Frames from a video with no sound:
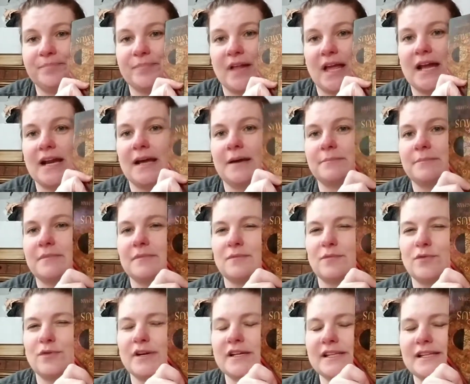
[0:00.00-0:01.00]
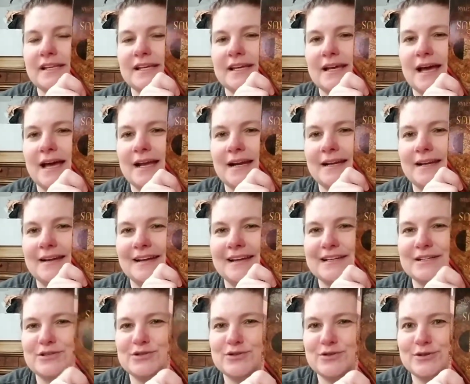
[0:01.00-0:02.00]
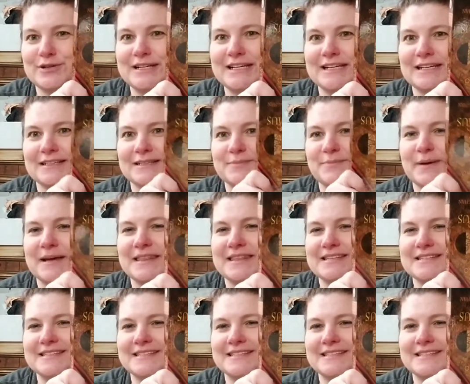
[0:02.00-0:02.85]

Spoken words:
and I'm really kind of intrigued by this